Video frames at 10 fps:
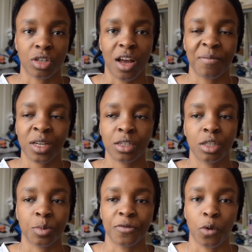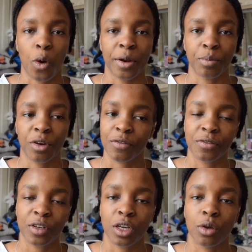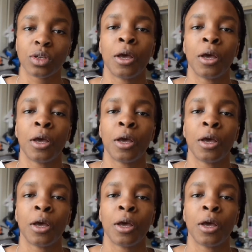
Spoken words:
I've mentioned this before in previous videos,